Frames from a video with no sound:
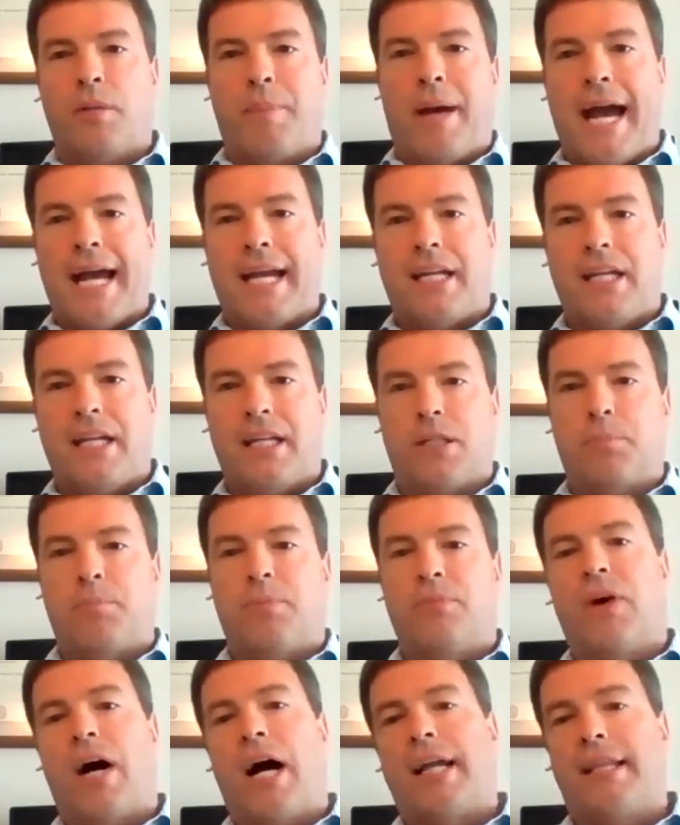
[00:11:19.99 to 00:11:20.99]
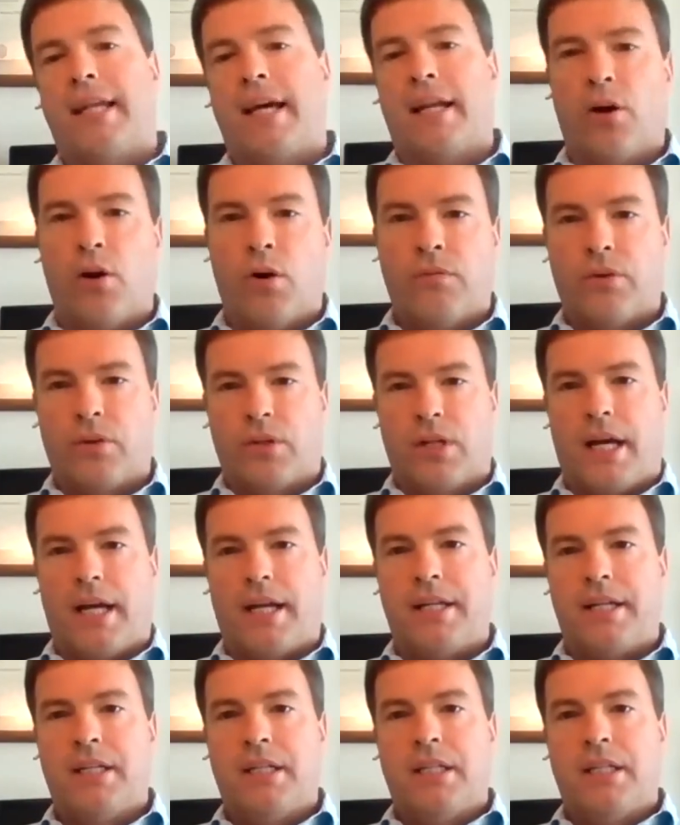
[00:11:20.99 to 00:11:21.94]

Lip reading: the back end to provide that overlay.